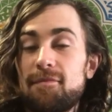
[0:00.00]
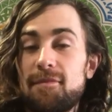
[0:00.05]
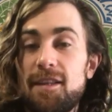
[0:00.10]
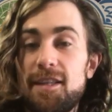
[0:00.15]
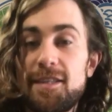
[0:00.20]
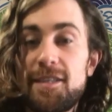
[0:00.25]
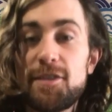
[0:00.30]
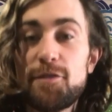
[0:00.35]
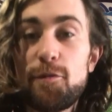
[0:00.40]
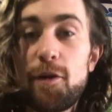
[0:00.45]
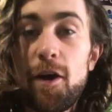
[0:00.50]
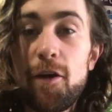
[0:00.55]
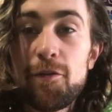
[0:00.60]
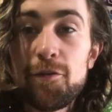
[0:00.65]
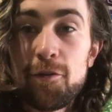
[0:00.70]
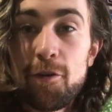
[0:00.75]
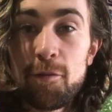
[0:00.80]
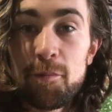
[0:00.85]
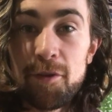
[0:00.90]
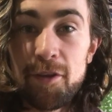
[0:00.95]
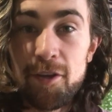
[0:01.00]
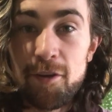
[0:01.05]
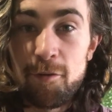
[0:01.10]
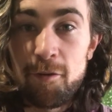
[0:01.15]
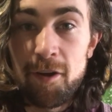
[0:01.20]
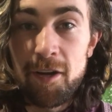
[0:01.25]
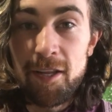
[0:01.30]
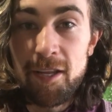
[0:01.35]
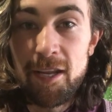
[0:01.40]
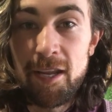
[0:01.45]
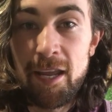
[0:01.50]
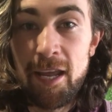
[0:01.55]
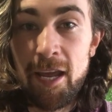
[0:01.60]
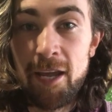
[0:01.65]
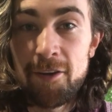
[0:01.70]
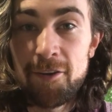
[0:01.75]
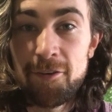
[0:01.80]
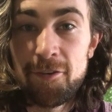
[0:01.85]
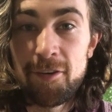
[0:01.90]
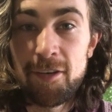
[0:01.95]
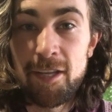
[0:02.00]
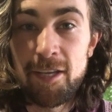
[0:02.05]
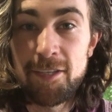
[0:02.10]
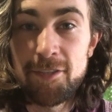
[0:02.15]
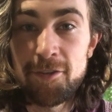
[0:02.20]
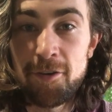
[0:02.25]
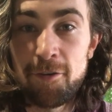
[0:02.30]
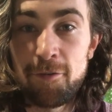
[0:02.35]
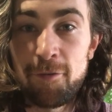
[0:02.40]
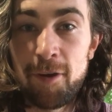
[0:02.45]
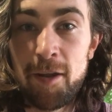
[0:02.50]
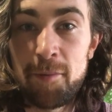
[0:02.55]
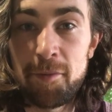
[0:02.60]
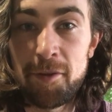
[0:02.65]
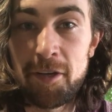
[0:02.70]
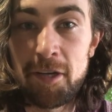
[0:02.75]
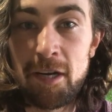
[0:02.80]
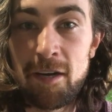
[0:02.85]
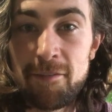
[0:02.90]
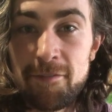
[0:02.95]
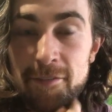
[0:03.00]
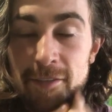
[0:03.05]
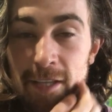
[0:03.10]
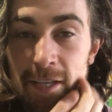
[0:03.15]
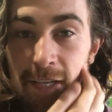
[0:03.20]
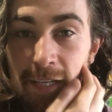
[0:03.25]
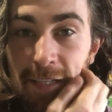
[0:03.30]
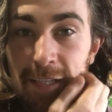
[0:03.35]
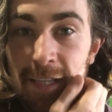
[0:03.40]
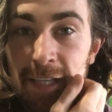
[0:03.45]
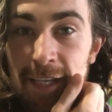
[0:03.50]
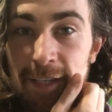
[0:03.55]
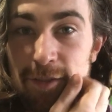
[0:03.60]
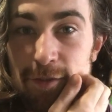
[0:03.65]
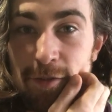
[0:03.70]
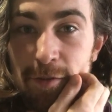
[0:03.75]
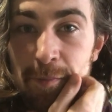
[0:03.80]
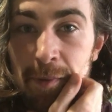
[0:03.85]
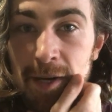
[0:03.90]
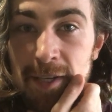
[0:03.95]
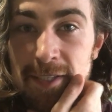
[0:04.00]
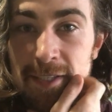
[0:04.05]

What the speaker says: This is where I would normally go on like a gander and like start rambling off and like lead you to my